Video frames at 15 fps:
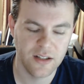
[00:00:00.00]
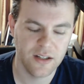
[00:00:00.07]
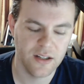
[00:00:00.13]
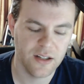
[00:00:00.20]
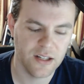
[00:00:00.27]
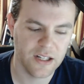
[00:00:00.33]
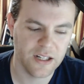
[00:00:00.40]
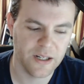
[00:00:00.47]

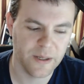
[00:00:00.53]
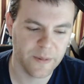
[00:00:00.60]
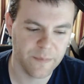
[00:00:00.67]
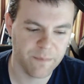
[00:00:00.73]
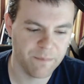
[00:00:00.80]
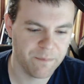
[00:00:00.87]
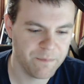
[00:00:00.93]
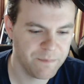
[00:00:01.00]

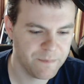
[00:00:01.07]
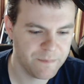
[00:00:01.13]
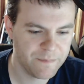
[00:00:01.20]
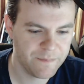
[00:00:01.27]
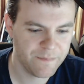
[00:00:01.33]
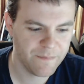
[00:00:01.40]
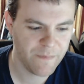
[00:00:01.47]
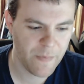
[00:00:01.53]
Um,
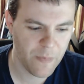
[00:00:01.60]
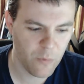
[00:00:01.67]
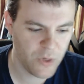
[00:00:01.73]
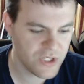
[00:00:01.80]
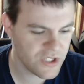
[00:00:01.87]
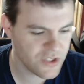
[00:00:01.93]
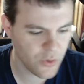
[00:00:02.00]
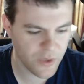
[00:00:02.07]

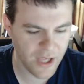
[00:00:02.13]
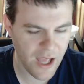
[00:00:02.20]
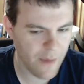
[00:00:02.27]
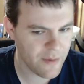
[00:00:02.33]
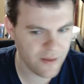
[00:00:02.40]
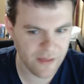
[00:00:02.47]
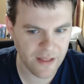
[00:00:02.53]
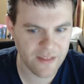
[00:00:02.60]
which is okay. I
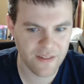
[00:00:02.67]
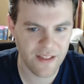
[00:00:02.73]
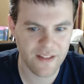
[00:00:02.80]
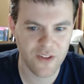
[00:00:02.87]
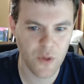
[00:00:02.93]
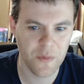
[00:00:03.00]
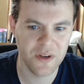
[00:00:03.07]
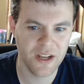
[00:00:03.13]
mean,
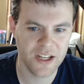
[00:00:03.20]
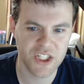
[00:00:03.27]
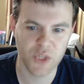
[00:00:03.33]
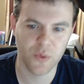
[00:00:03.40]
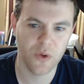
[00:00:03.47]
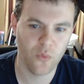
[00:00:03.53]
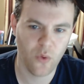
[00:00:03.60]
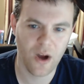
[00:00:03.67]
that's human nature.
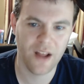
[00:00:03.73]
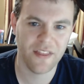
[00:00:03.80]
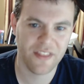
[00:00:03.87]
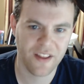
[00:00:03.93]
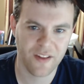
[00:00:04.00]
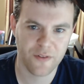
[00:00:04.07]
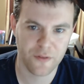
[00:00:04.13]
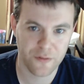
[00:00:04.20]
We want
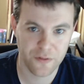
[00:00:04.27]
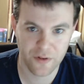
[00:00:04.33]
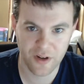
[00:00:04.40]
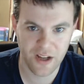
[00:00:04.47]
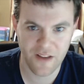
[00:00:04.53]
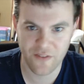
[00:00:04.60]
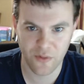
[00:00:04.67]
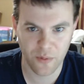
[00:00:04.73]
things for
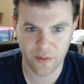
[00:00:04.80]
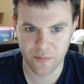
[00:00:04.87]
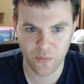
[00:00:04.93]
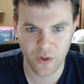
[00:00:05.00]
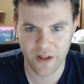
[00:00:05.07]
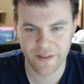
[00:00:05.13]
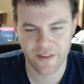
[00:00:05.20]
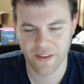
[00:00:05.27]
free. Everyone
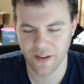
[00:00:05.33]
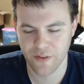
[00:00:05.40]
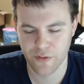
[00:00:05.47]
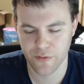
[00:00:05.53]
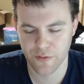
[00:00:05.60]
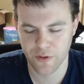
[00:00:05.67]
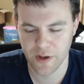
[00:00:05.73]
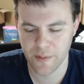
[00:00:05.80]
wants things for
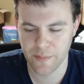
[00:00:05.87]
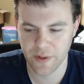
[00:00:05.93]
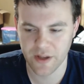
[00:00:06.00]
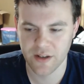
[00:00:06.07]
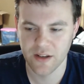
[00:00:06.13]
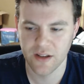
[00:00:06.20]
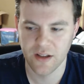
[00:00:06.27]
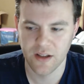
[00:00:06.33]
free.
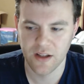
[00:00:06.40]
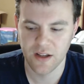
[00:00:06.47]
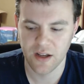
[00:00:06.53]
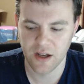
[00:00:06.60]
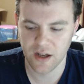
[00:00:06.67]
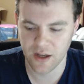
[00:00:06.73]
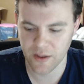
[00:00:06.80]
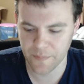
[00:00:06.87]
But
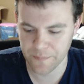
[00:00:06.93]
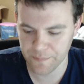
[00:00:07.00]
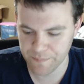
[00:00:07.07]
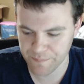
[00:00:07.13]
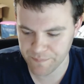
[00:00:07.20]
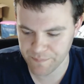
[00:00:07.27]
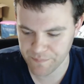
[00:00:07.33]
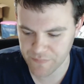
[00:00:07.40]
um,
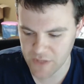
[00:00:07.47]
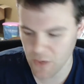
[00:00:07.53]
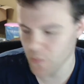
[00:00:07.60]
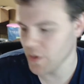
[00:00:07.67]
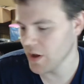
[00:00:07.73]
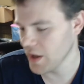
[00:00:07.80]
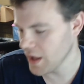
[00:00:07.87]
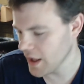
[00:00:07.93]

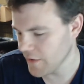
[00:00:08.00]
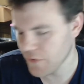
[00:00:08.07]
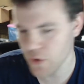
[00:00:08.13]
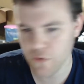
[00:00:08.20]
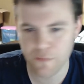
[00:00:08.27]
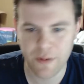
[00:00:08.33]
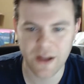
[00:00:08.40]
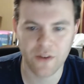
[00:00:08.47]
if
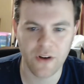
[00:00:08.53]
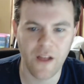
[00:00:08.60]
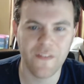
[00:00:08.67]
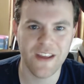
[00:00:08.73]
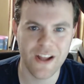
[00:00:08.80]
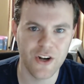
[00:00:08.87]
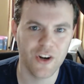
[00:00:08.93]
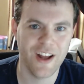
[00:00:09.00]
you've been around the
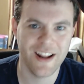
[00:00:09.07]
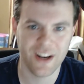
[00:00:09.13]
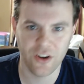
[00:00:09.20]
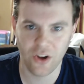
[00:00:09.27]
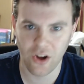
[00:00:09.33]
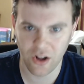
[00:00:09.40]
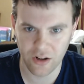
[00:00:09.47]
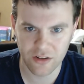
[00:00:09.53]
internet at
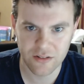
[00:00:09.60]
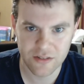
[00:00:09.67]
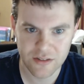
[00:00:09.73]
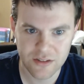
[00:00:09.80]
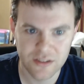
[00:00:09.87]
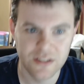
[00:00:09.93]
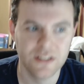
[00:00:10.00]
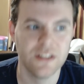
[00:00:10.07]
all,
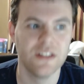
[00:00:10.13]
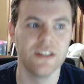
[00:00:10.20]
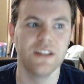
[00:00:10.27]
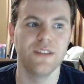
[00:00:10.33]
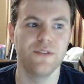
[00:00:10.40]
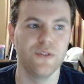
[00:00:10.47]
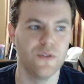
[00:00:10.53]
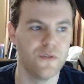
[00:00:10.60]

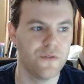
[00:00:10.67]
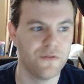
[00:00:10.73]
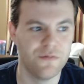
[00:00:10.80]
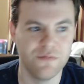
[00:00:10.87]
if you've,